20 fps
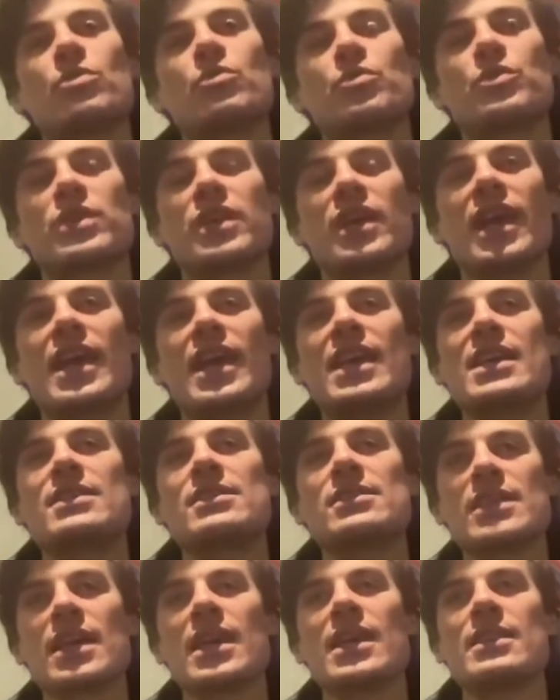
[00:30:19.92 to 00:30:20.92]
he
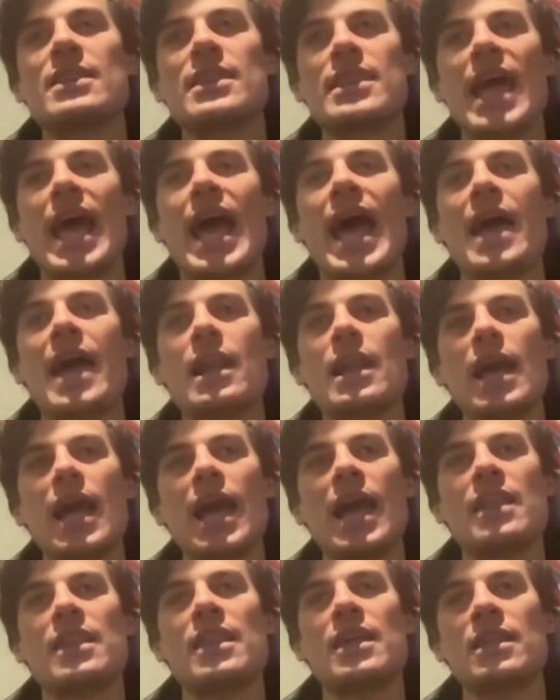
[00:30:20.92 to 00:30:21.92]
said that,
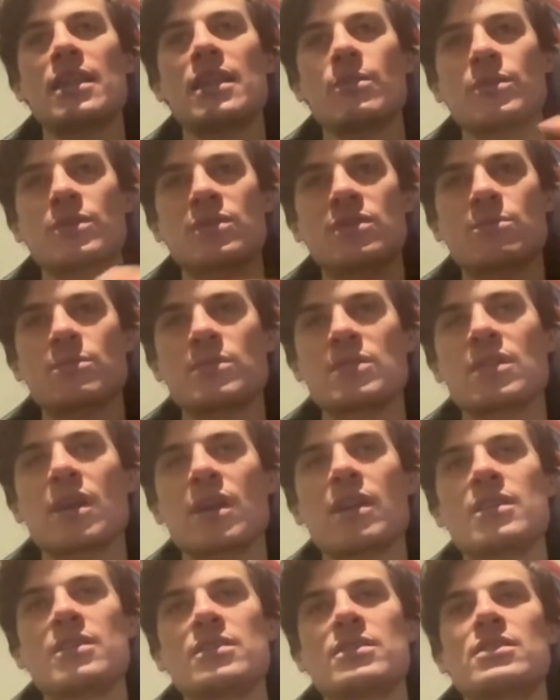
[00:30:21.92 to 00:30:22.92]
and then there was some
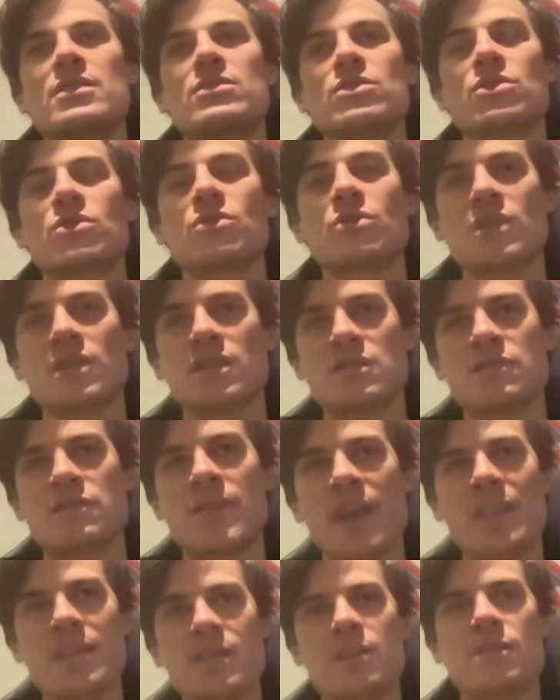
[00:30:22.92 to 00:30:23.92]
studies into this
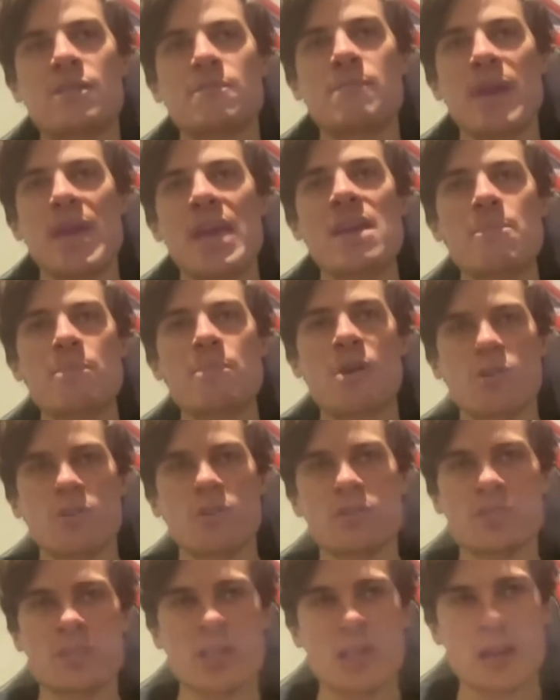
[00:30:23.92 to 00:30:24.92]
Vatican bee
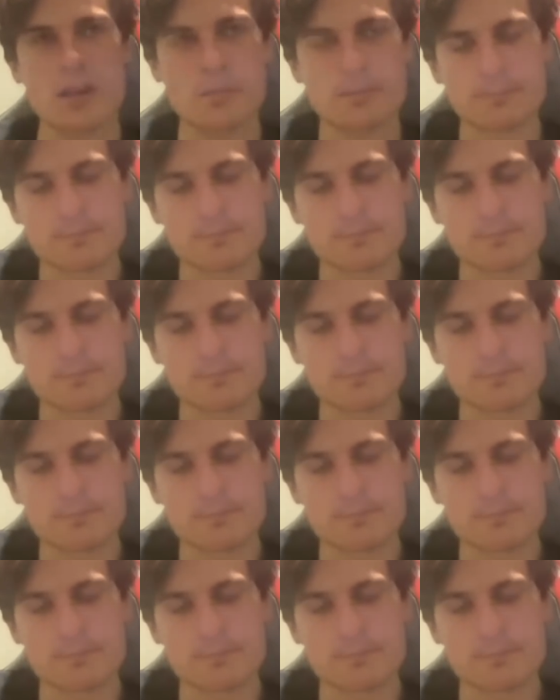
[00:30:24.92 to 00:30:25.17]
policy,